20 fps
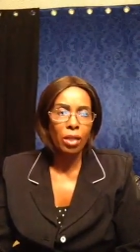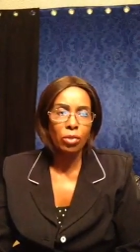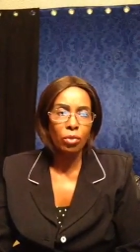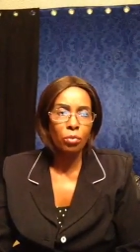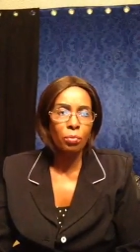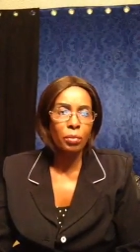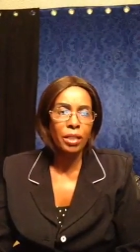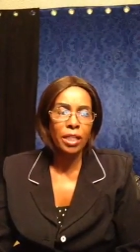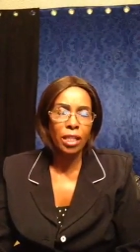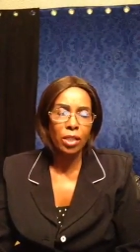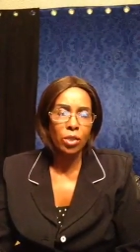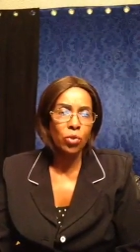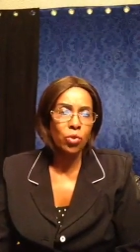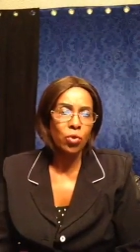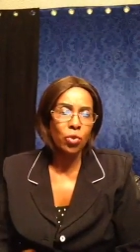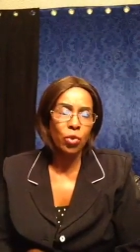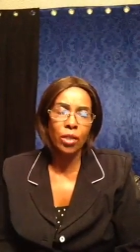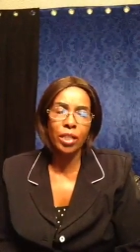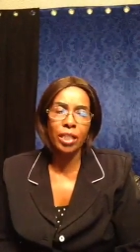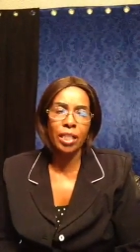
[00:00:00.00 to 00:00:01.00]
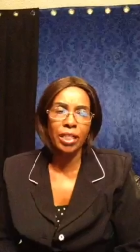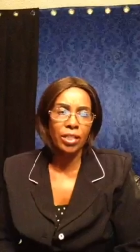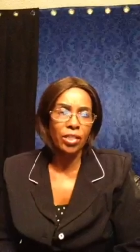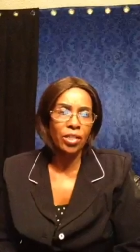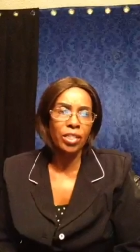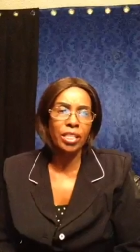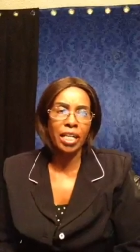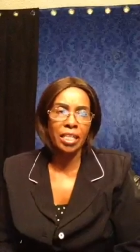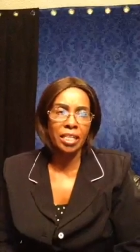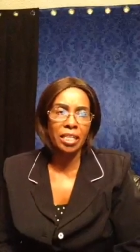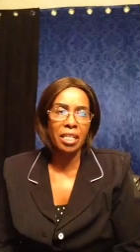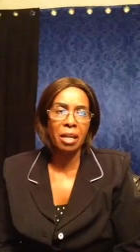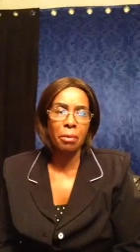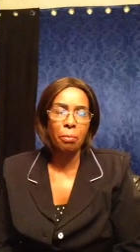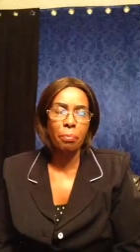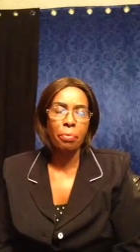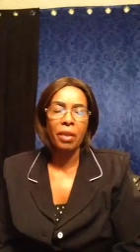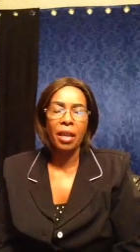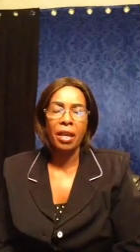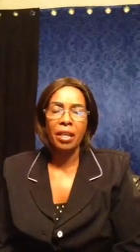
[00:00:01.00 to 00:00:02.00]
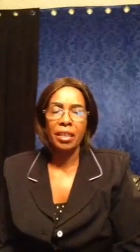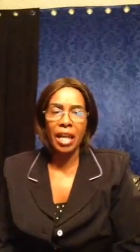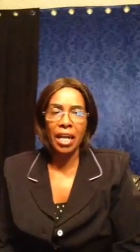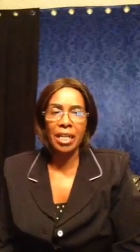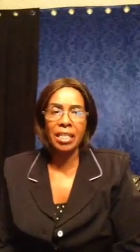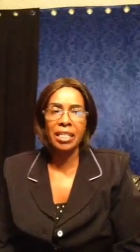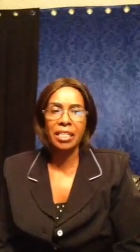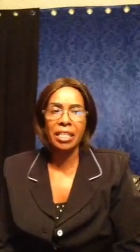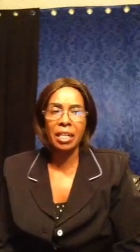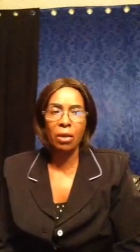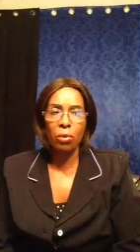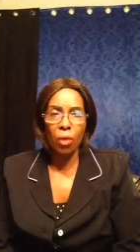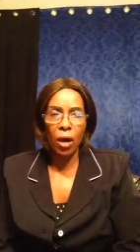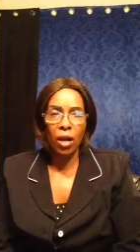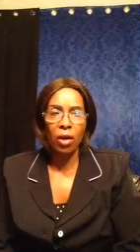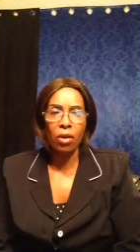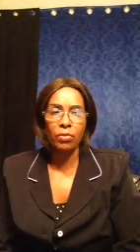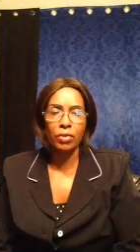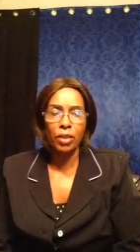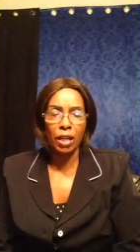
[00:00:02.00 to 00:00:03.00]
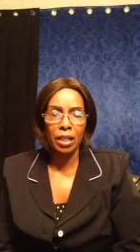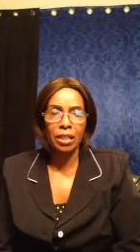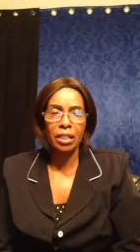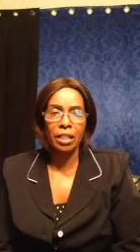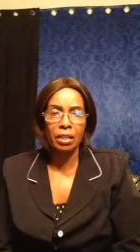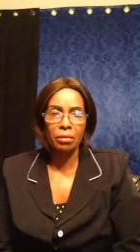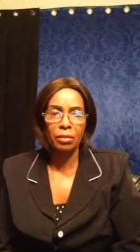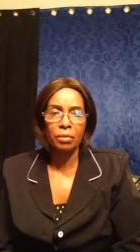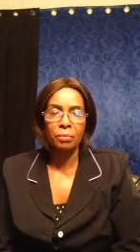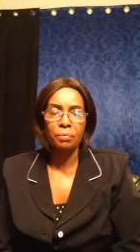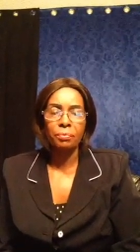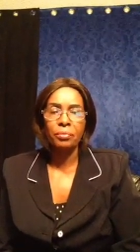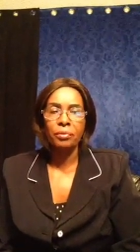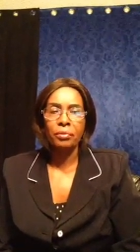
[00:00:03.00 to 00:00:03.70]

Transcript: to be destroyed in Jesus' name. That is the work of the devil.